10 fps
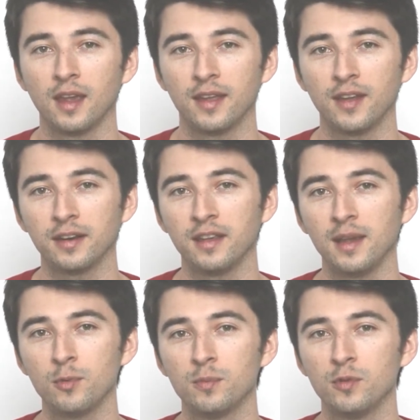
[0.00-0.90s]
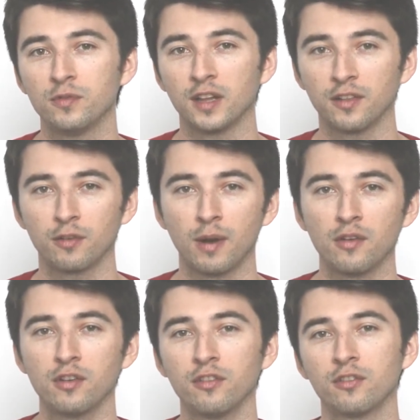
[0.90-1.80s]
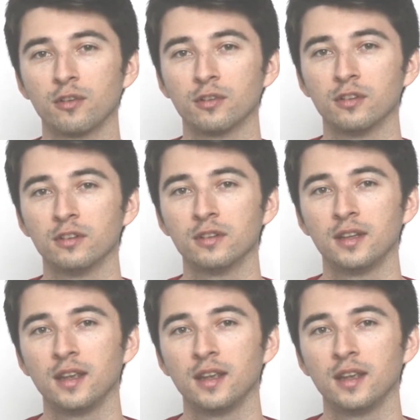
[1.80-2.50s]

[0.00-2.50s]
and that game would move lights around in a circle,